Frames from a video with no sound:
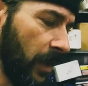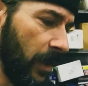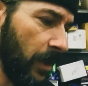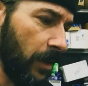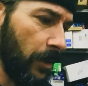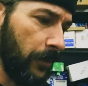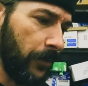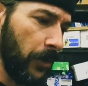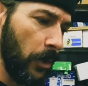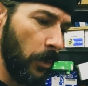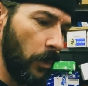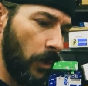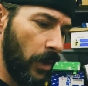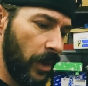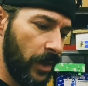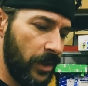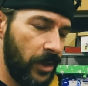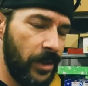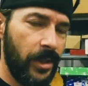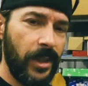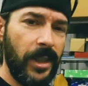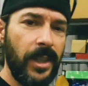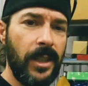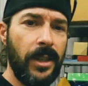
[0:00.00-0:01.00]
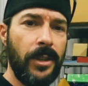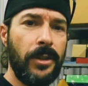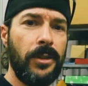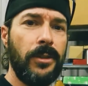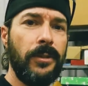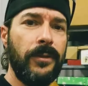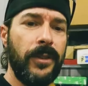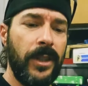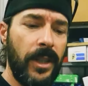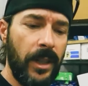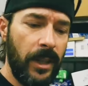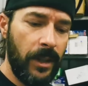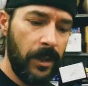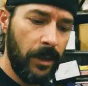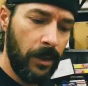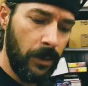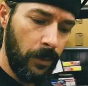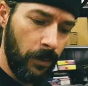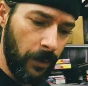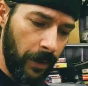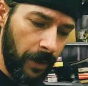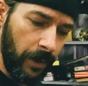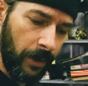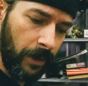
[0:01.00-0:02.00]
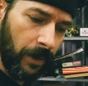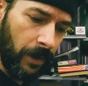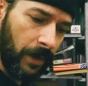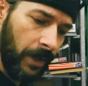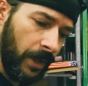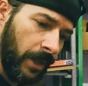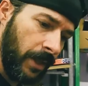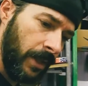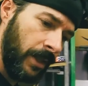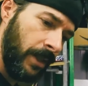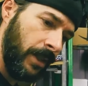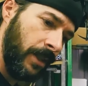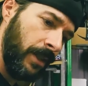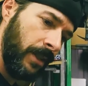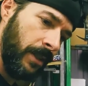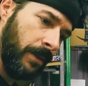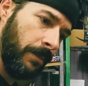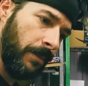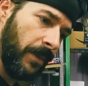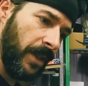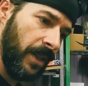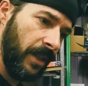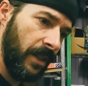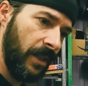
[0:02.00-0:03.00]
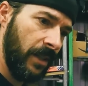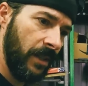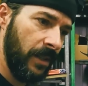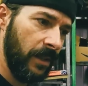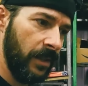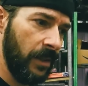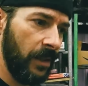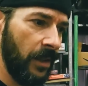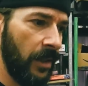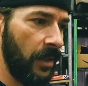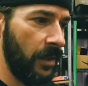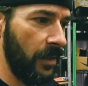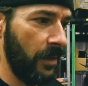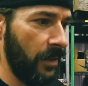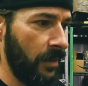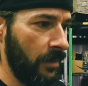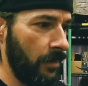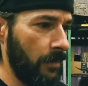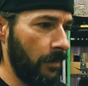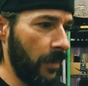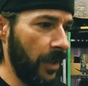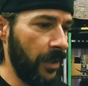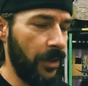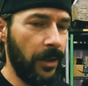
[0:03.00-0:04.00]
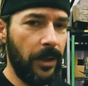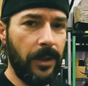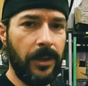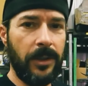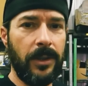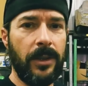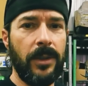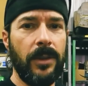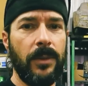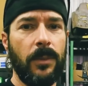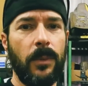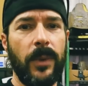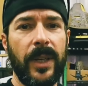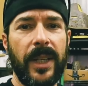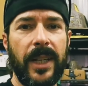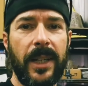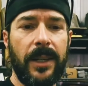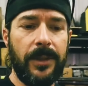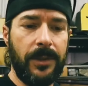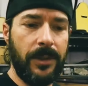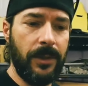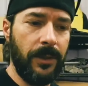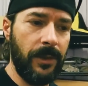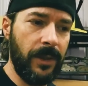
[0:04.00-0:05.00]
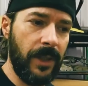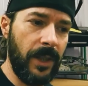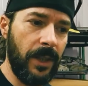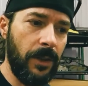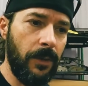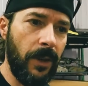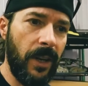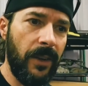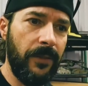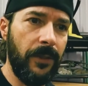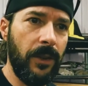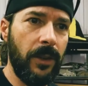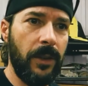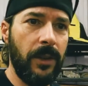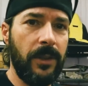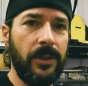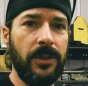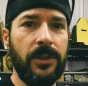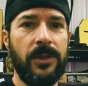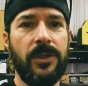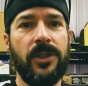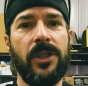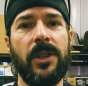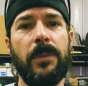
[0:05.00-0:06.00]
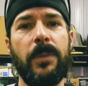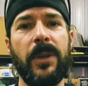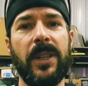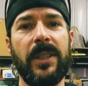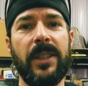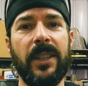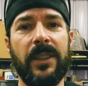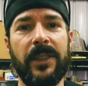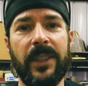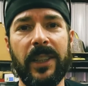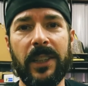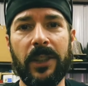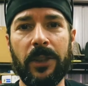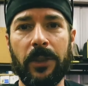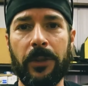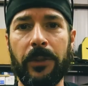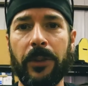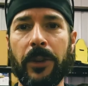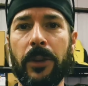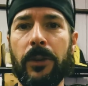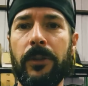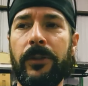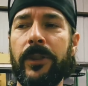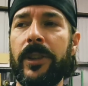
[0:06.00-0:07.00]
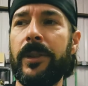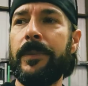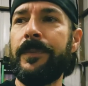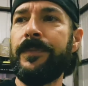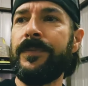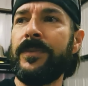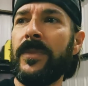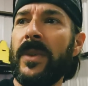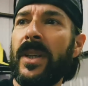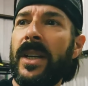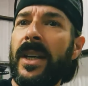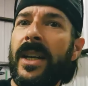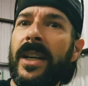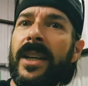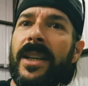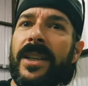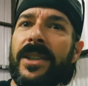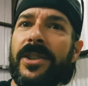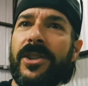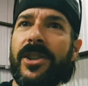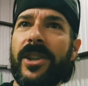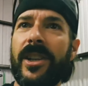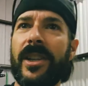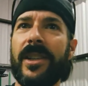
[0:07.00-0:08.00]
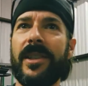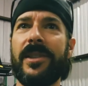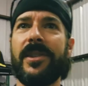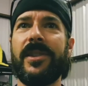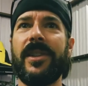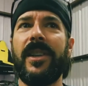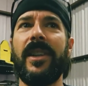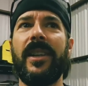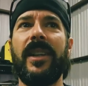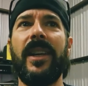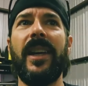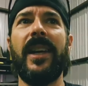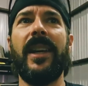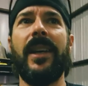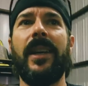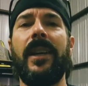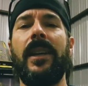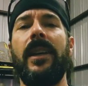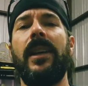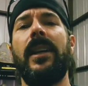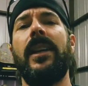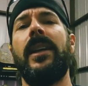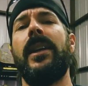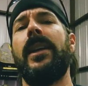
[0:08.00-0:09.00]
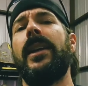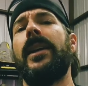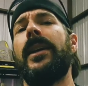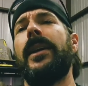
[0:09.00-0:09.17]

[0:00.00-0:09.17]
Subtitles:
Now, if you watched the other video where me and my daughter went out to the graveyard and she picked out that little Nova, she had said, hey,